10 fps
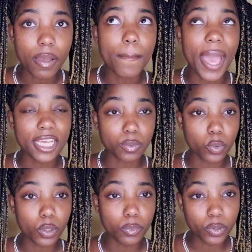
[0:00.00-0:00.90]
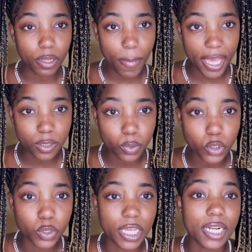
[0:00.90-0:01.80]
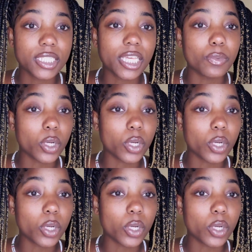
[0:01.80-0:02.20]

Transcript: passport, Burundian passport, so that next time